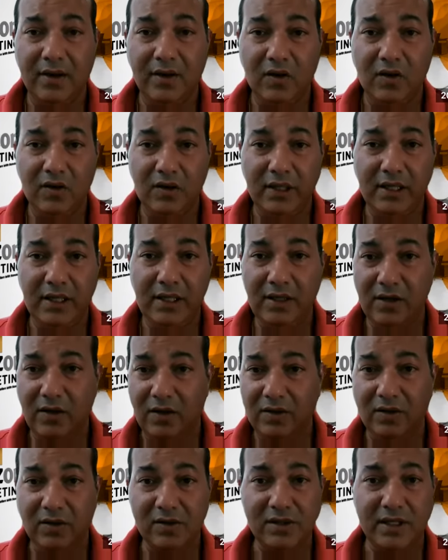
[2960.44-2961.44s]
okay,
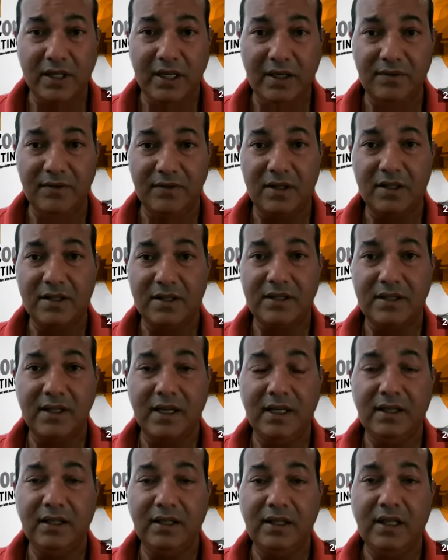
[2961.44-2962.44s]
on those keywords.
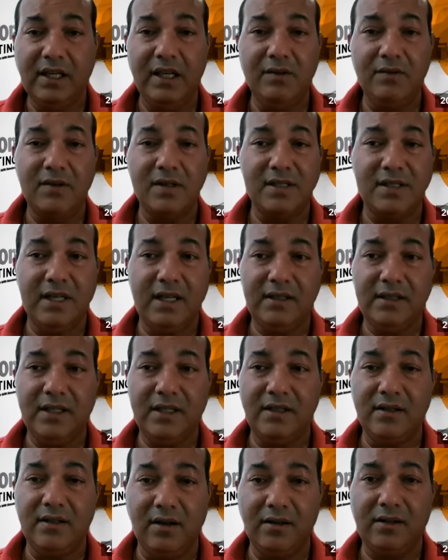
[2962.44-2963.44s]
And the keywords that
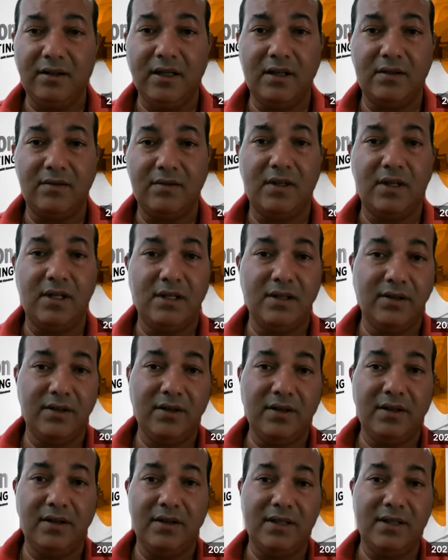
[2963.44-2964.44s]
did not convert,
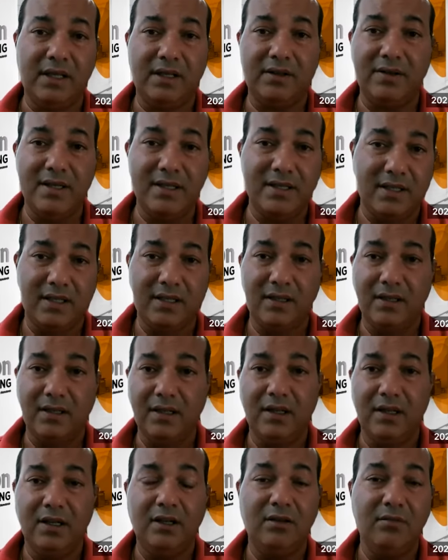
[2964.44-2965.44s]
you're going to decrease it
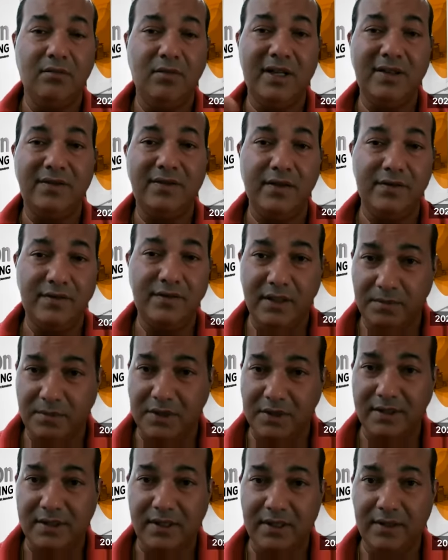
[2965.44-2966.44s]
by
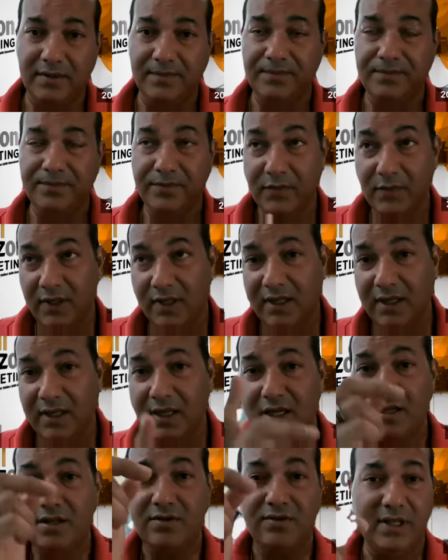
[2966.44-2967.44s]
50%.
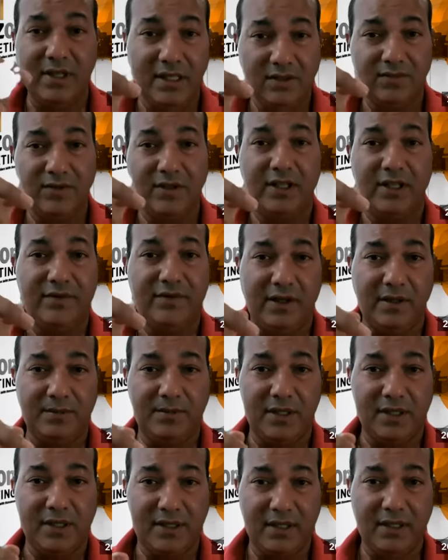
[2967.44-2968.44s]
Increase
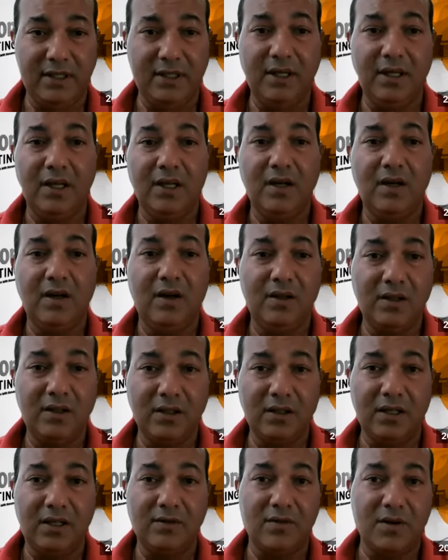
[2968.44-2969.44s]
25% on the
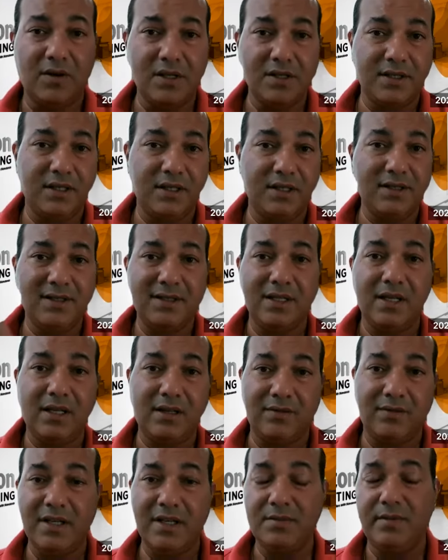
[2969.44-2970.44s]
conversions,
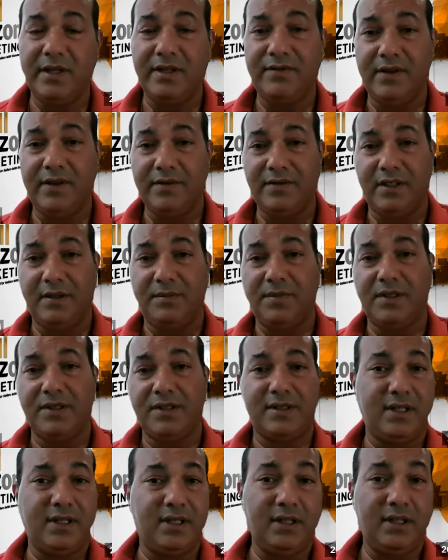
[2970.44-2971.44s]
decrease by
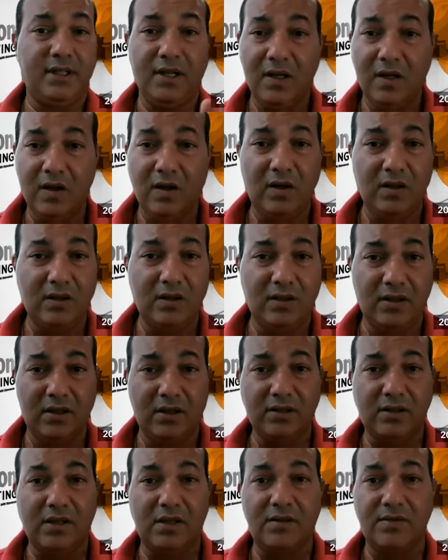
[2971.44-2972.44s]
50% on the
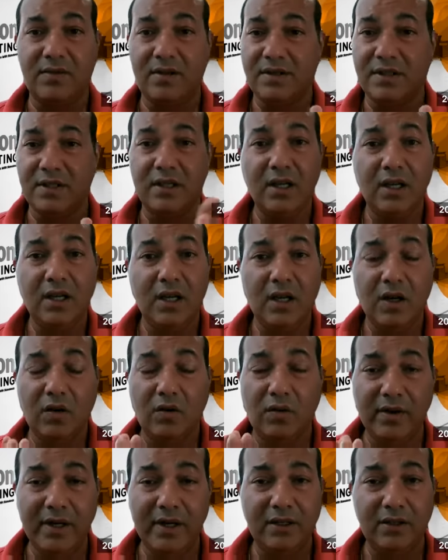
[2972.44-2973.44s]
non-conversion.
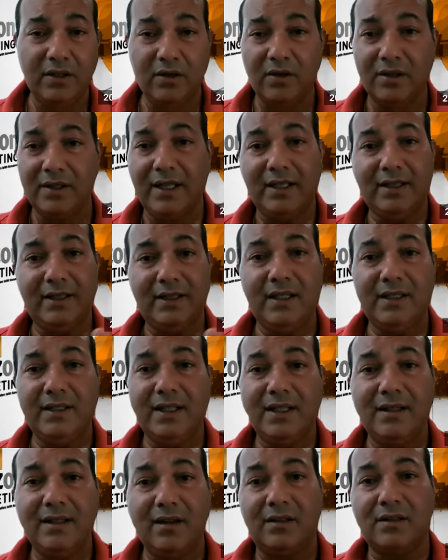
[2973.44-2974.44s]
We know that they
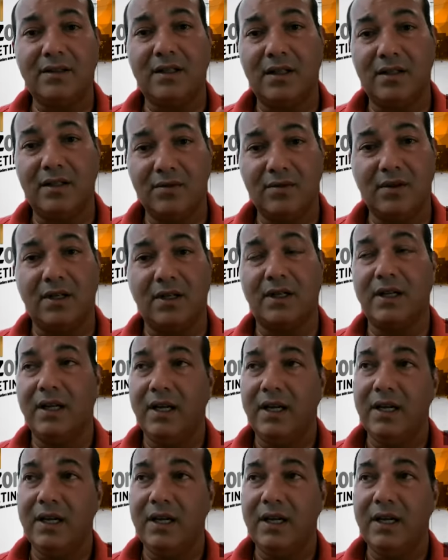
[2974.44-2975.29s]
did not convert.